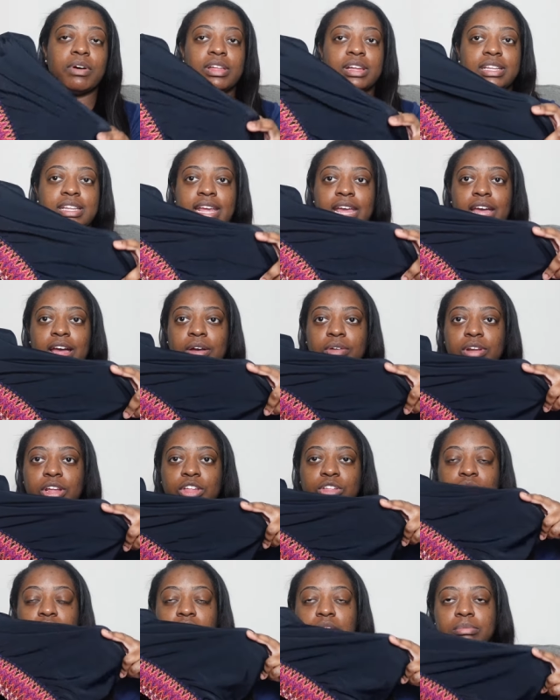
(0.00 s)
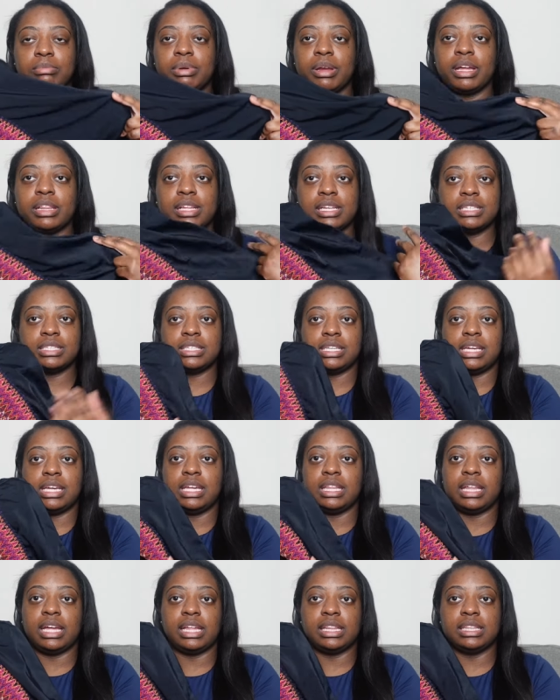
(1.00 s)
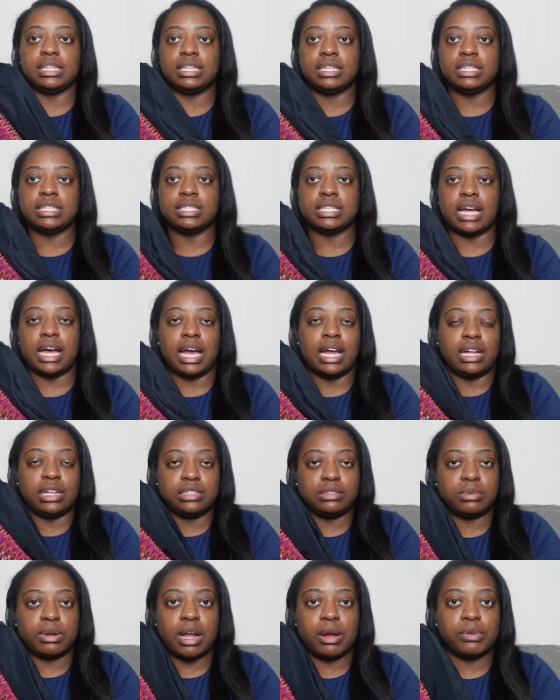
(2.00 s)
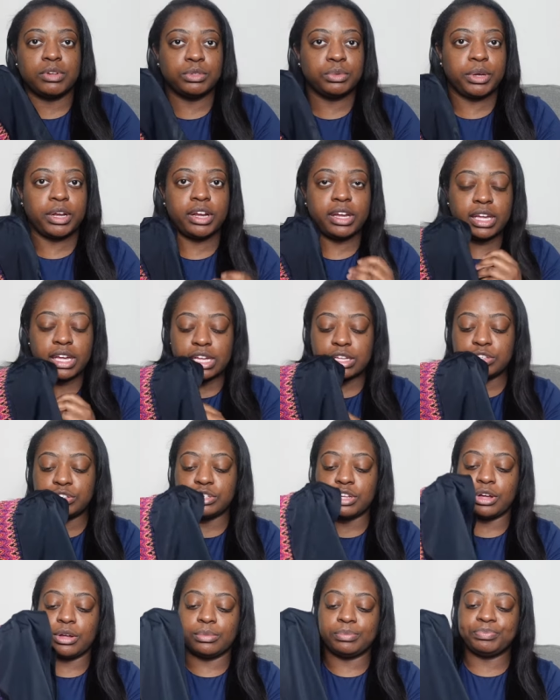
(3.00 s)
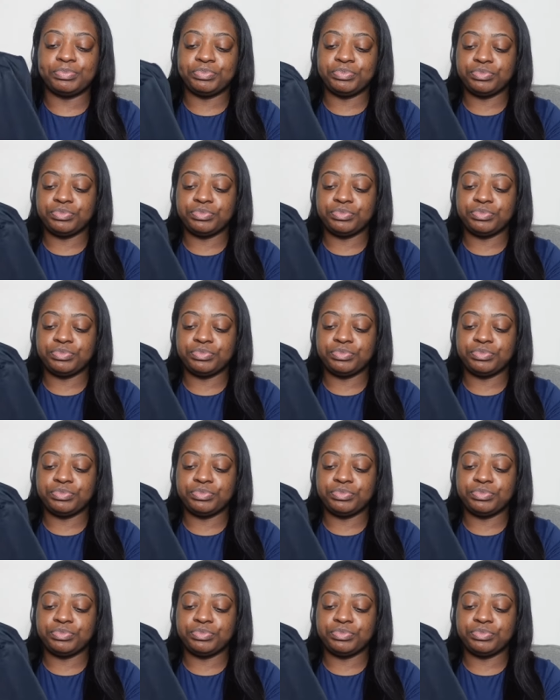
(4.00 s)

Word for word: falling down and you can barely see like the designs when I was wearing it. So